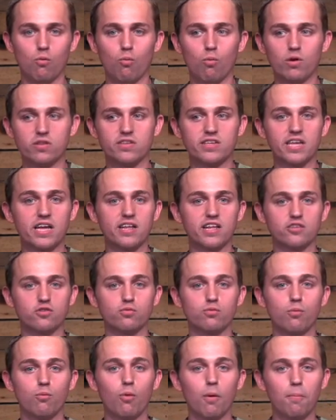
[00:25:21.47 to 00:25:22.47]
Once again, that's
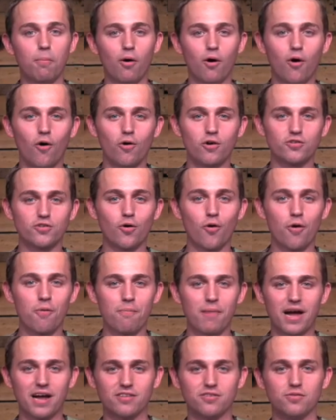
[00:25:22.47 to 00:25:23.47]
what Paul is going
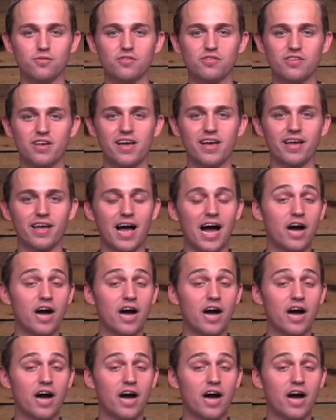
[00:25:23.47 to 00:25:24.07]
back to saying,